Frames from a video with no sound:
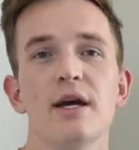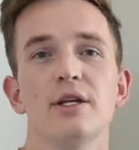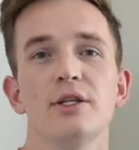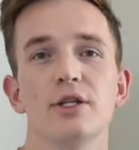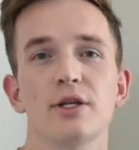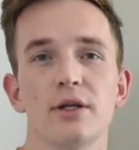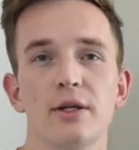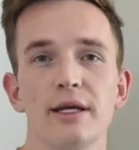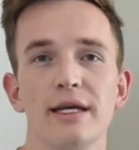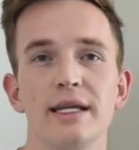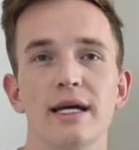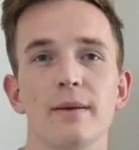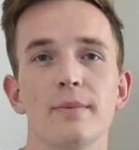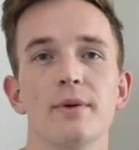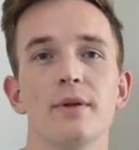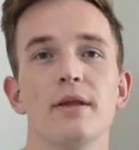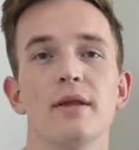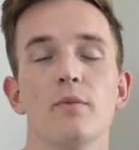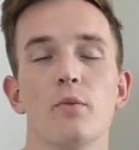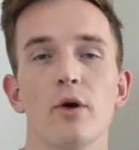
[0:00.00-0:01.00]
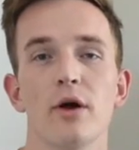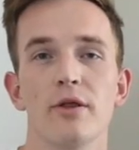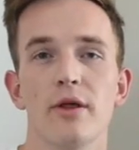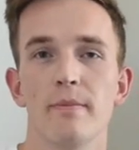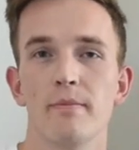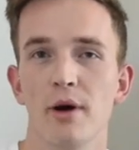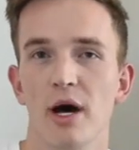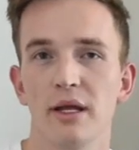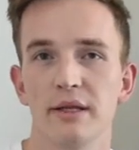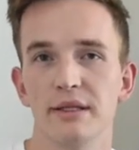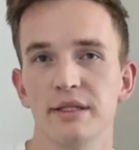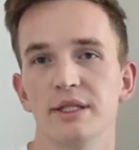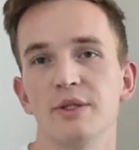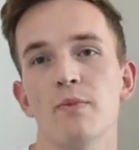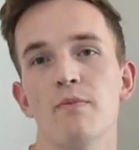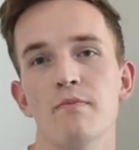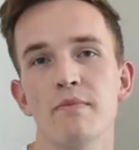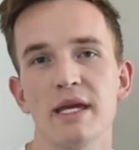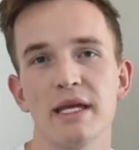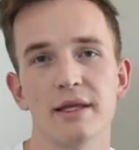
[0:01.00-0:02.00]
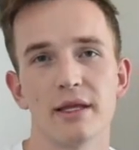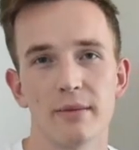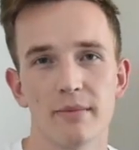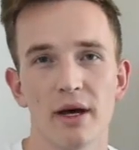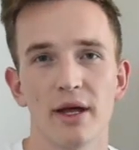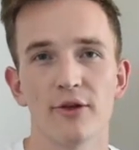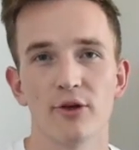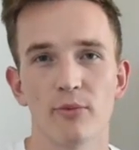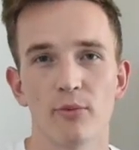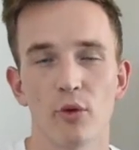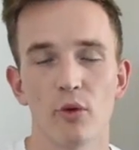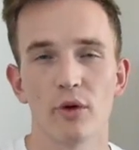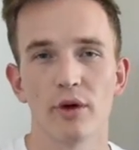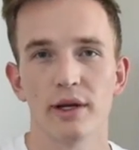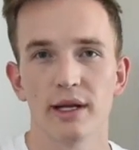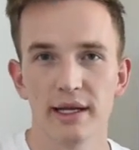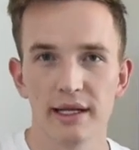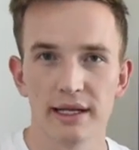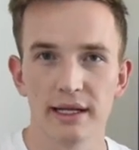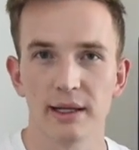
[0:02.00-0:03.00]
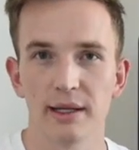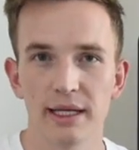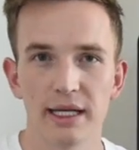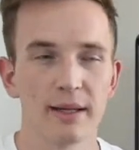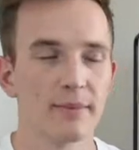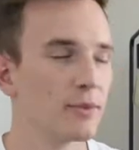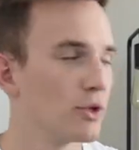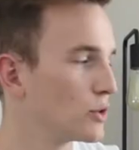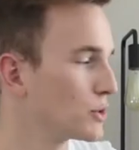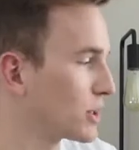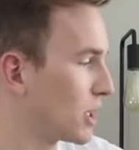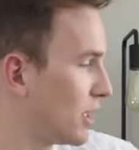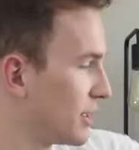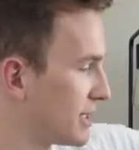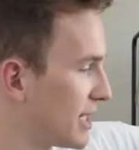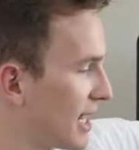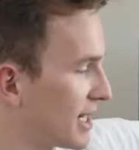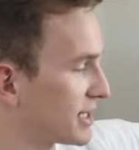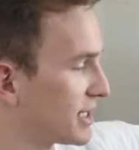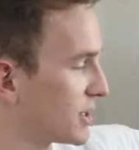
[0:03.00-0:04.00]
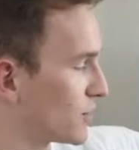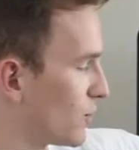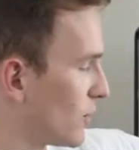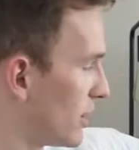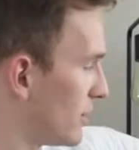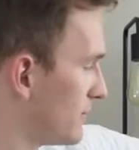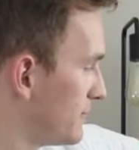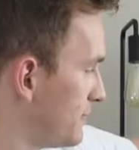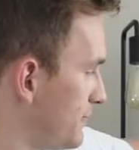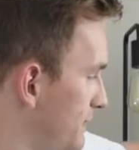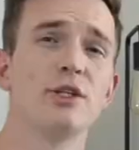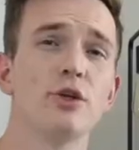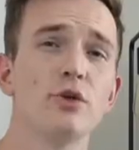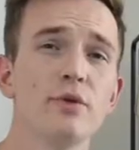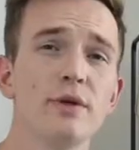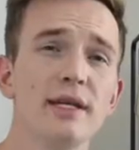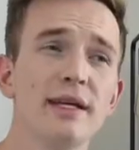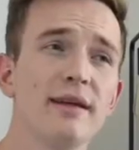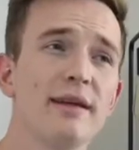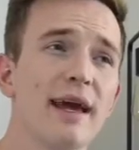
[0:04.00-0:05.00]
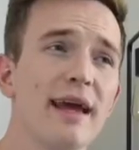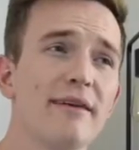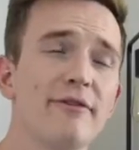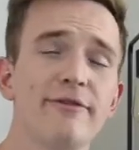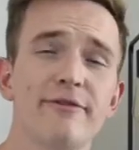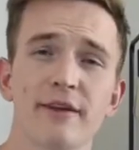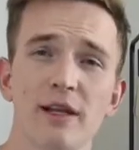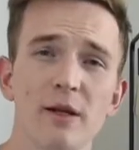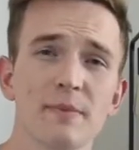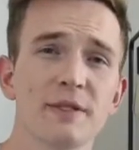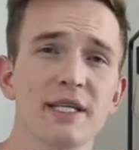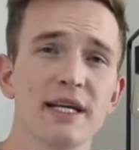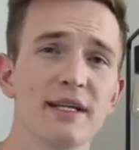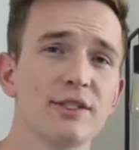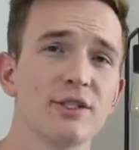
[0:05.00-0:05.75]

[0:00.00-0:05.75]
to clean up where the buttons meet the motherboard and clean up those contacts as well. You need a Phillips head